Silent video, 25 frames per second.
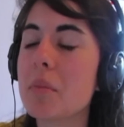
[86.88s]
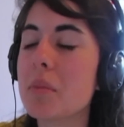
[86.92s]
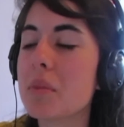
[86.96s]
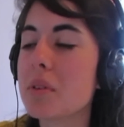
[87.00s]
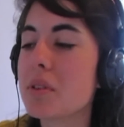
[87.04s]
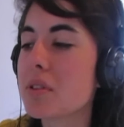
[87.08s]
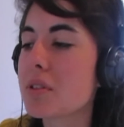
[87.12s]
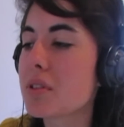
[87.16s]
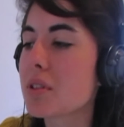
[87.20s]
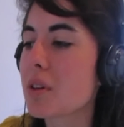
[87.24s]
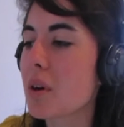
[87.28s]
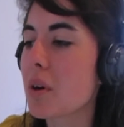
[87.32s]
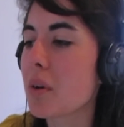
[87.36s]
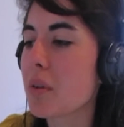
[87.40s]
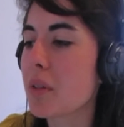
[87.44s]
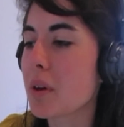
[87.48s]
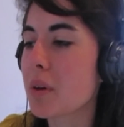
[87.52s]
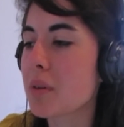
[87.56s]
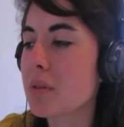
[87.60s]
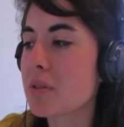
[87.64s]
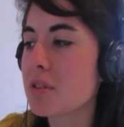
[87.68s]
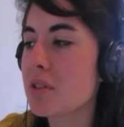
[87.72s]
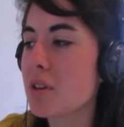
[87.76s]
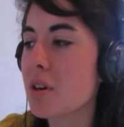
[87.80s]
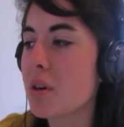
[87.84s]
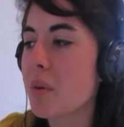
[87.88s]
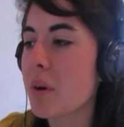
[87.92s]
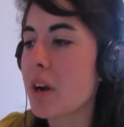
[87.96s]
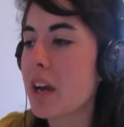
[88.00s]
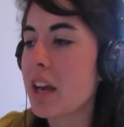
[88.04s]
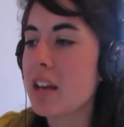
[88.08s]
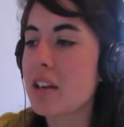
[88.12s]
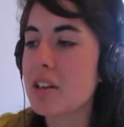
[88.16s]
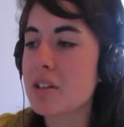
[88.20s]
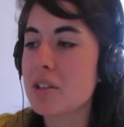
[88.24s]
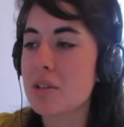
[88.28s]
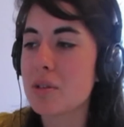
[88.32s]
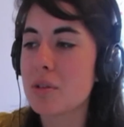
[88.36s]
So there was no
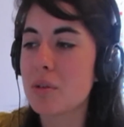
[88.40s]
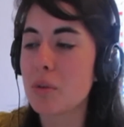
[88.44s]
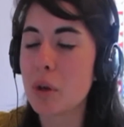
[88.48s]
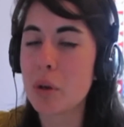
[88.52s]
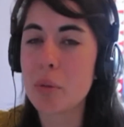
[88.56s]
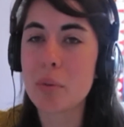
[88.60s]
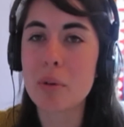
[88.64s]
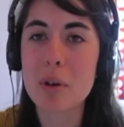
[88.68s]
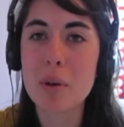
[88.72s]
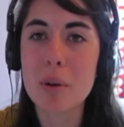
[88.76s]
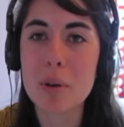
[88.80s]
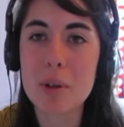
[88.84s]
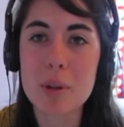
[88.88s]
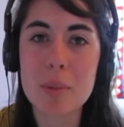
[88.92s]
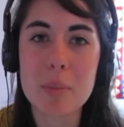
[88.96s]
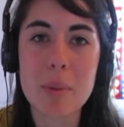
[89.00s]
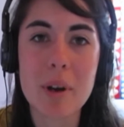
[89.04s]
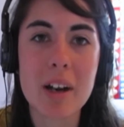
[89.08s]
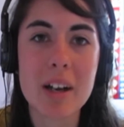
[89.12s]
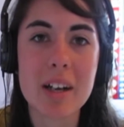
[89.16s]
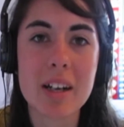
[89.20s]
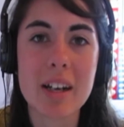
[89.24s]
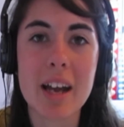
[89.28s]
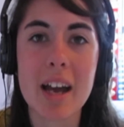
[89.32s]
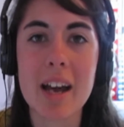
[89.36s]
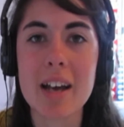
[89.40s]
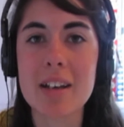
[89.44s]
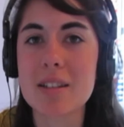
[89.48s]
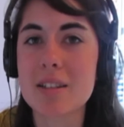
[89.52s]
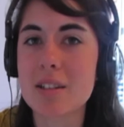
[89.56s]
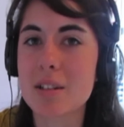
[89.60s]
way to re-record the podcast.